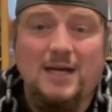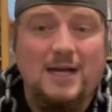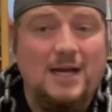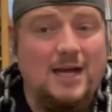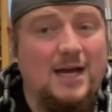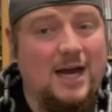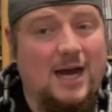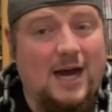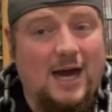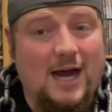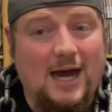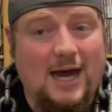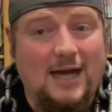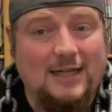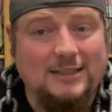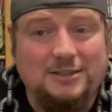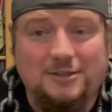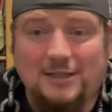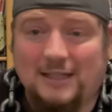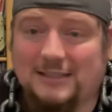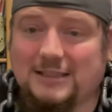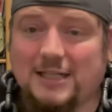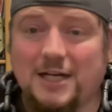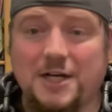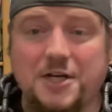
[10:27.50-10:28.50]
Uh, so
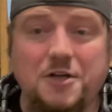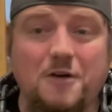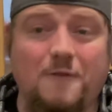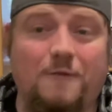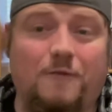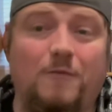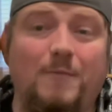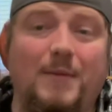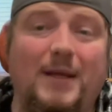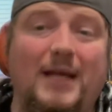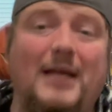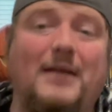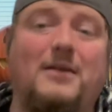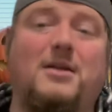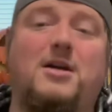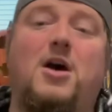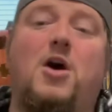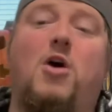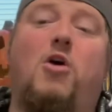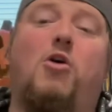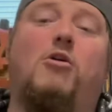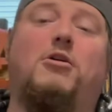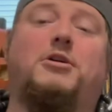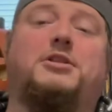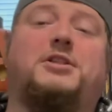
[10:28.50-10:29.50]
that's going to do it for me.
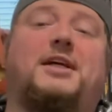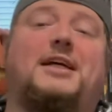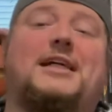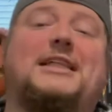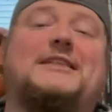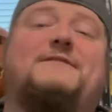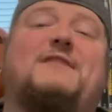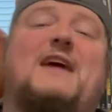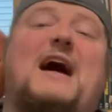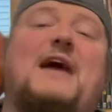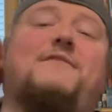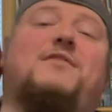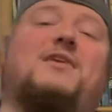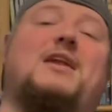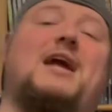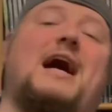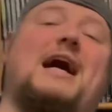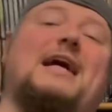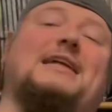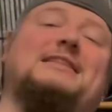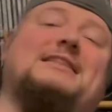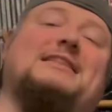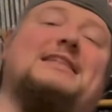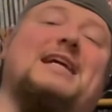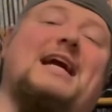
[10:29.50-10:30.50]
Horror Junkies
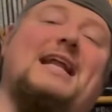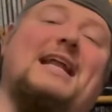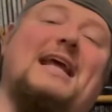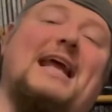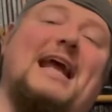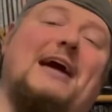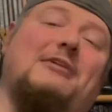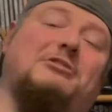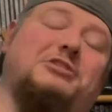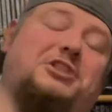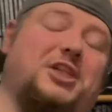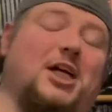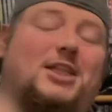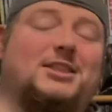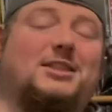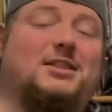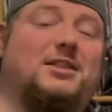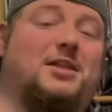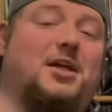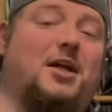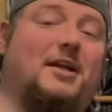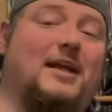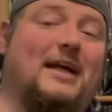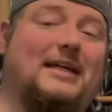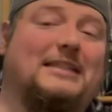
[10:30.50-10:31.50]
509 signing out. Just
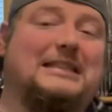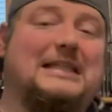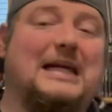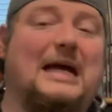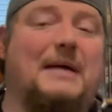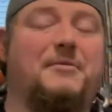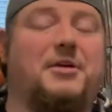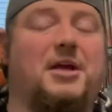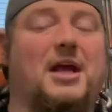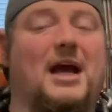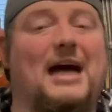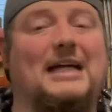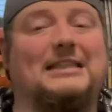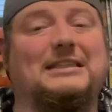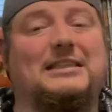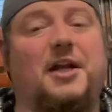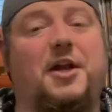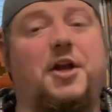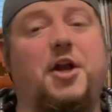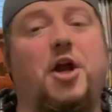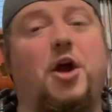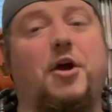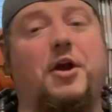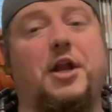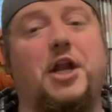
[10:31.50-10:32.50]
until next time, you guys. And
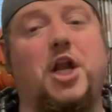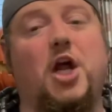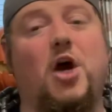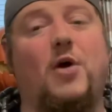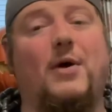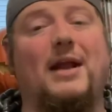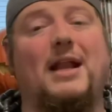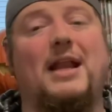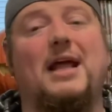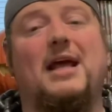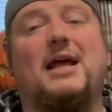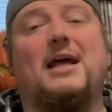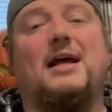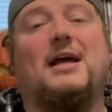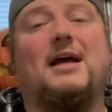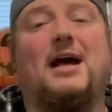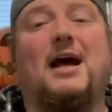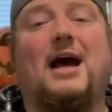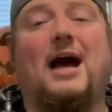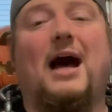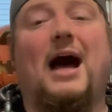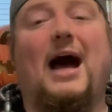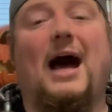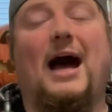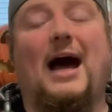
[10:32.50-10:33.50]
you already know it.
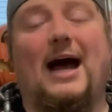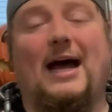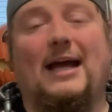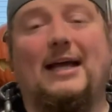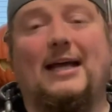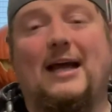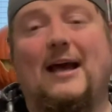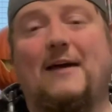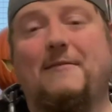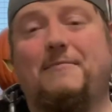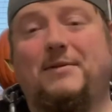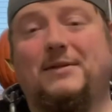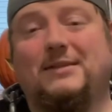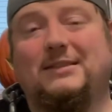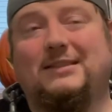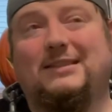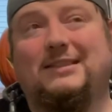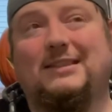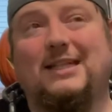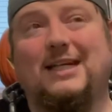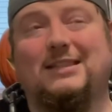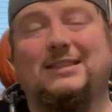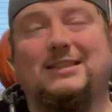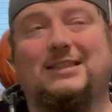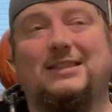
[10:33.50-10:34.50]
I have been
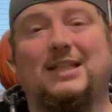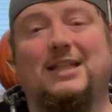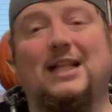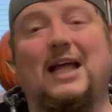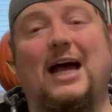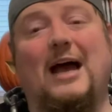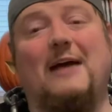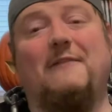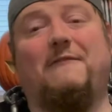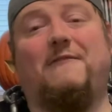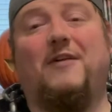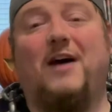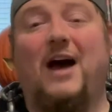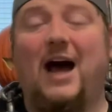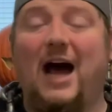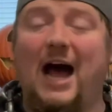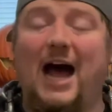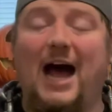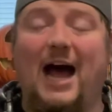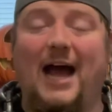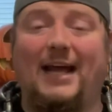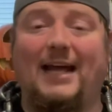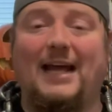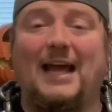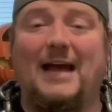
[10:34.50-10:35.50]
sentenced to life.
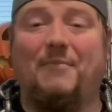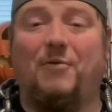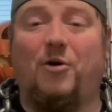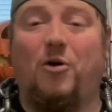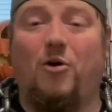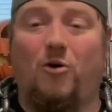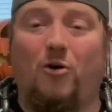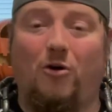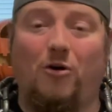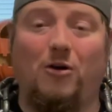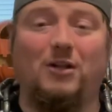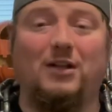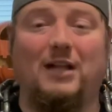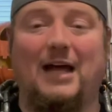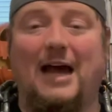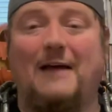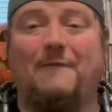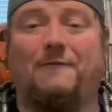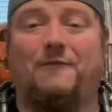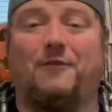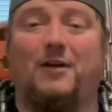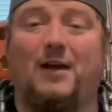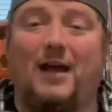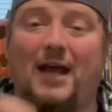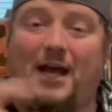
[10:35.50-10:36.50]
I am a whore
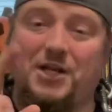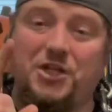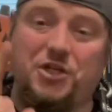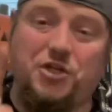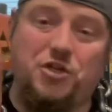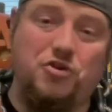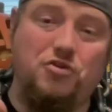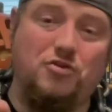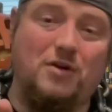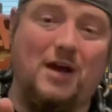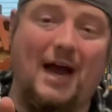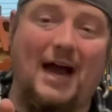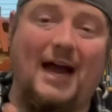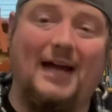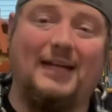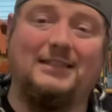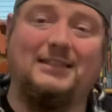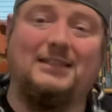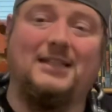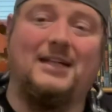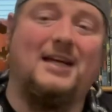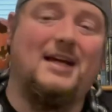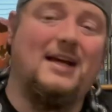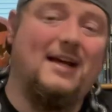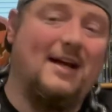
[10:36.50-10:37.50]
lifer. And you
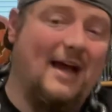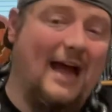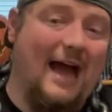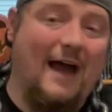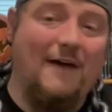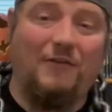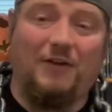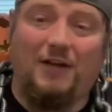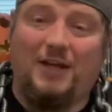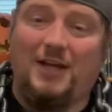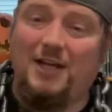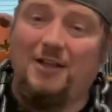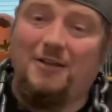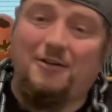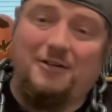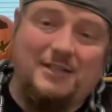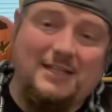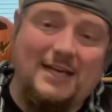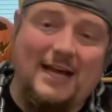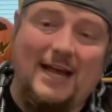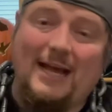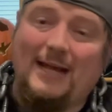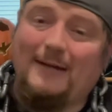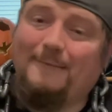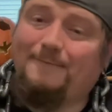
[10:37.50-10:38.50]
guys have a killer
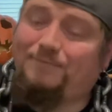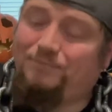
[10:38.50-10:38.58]
day.